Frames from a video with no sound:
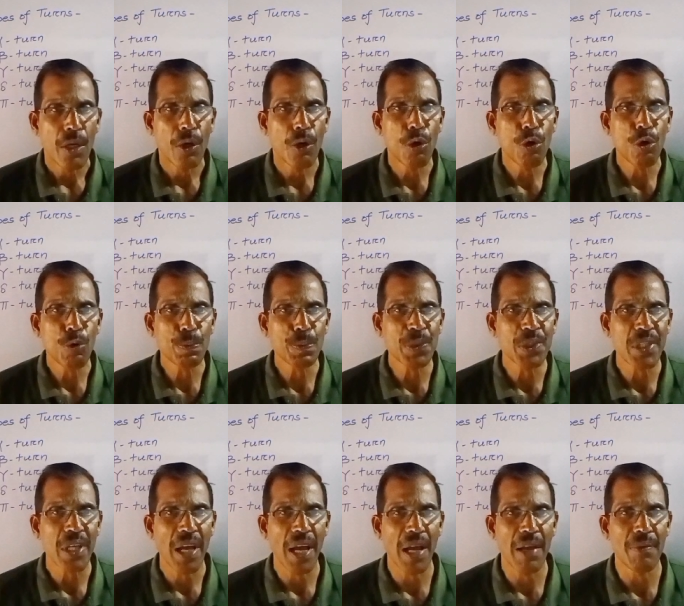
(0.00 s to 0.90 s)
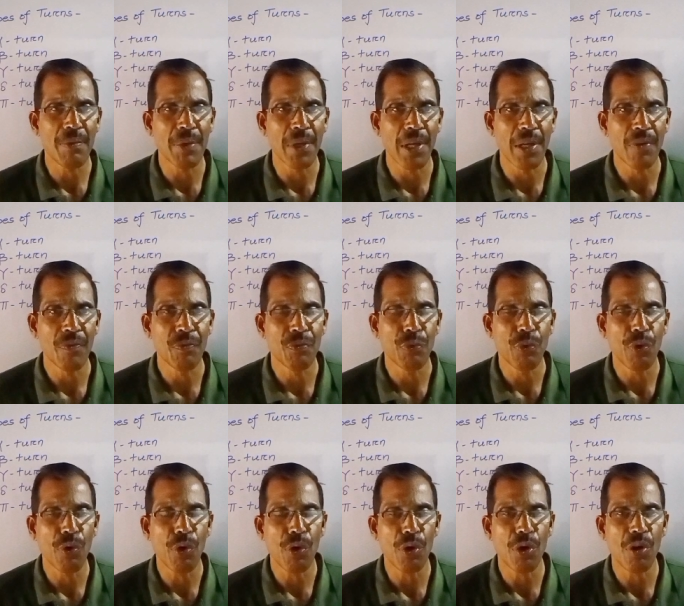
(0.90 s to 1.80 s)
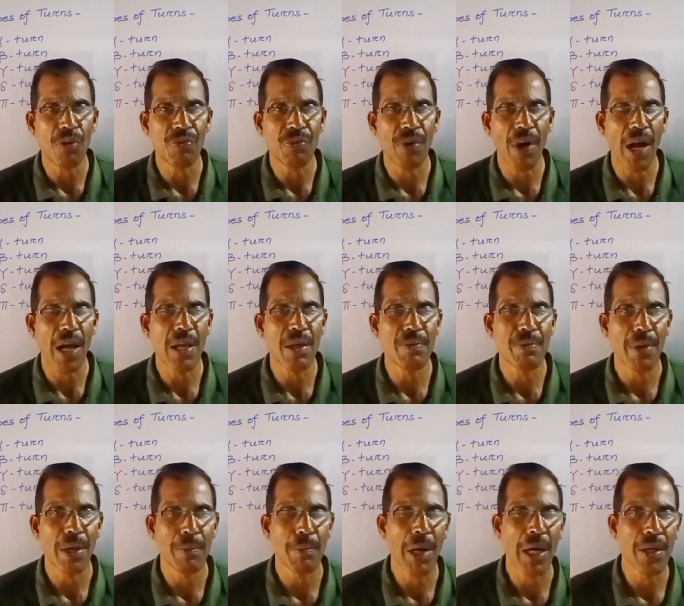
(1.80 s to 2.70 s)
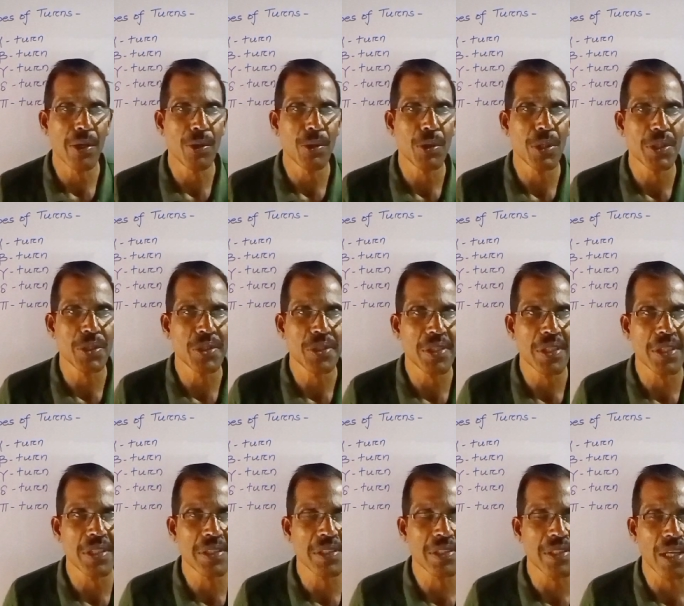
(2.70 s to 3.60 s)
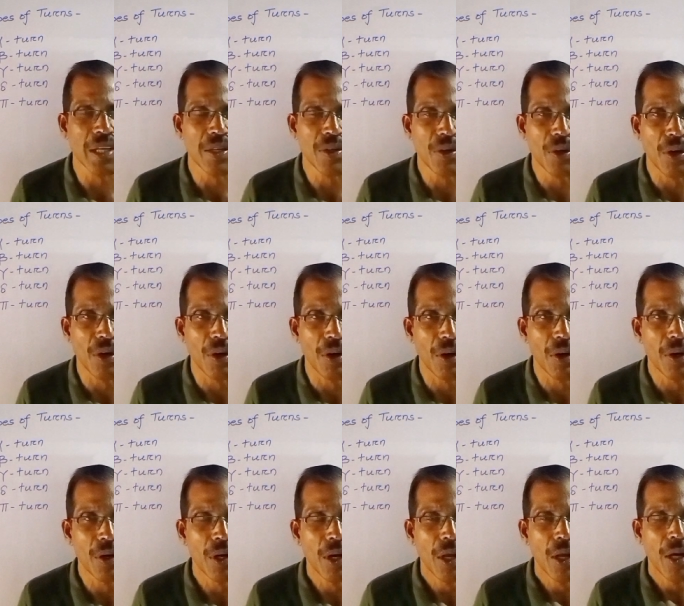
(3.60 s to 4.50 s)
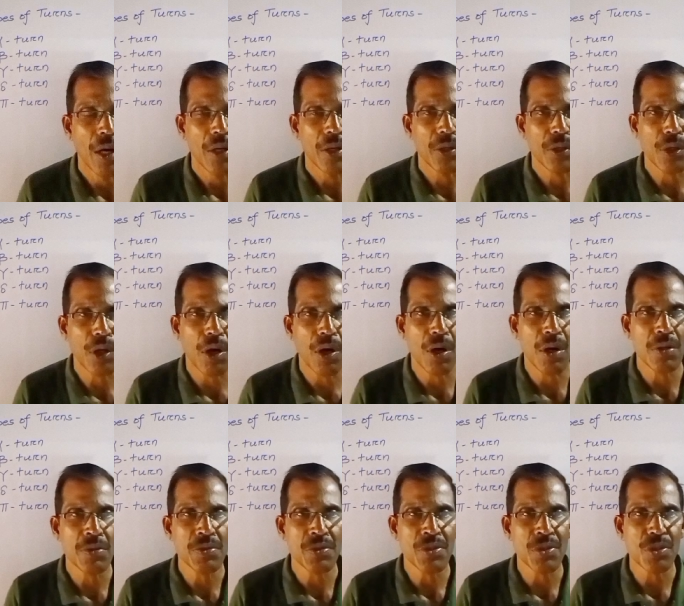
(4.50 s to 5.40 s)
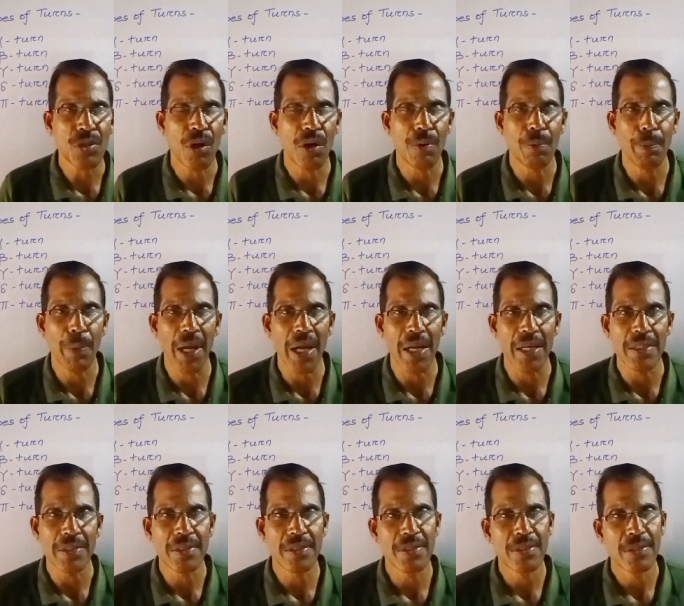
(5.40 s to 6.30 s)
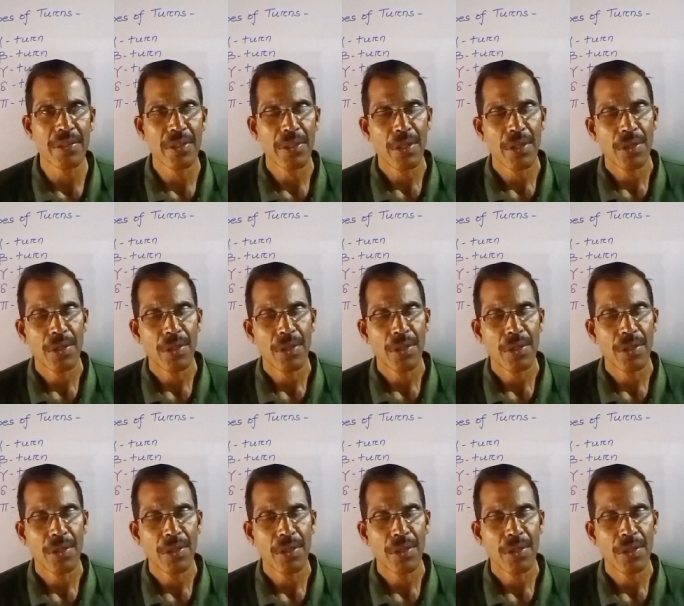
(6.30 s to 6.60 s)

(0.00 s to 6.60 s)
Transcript: Loops having 4 or 5 amino acids are called turns or bends.